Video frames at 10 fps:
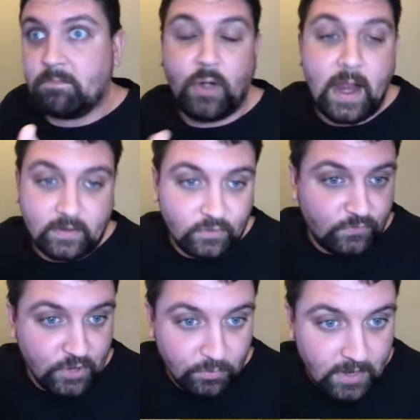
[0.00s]
practice
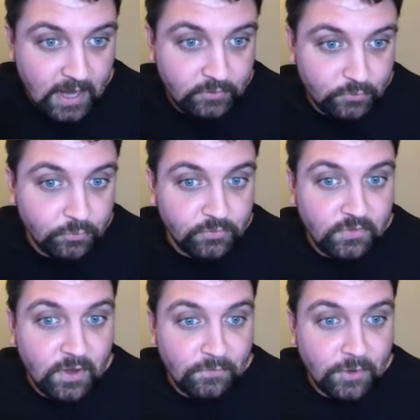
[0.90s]
film and high school
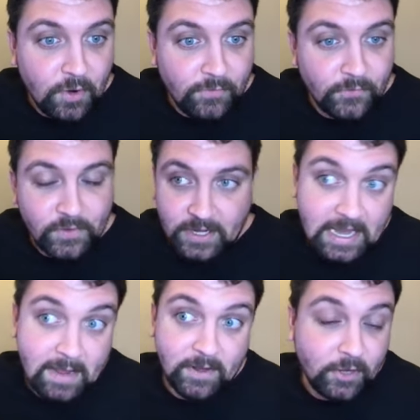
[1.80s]
stuff to go off of and
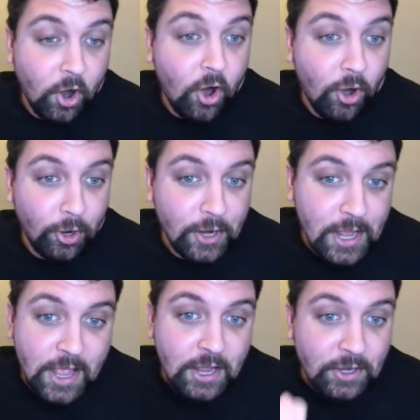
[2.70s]
him and Carr,
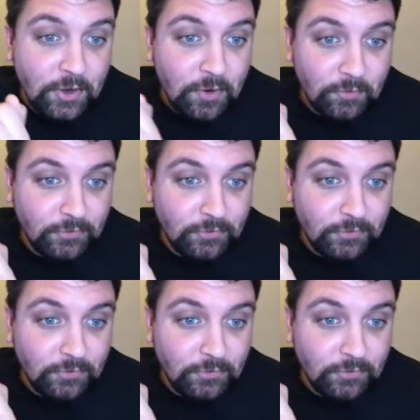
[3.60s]
you know,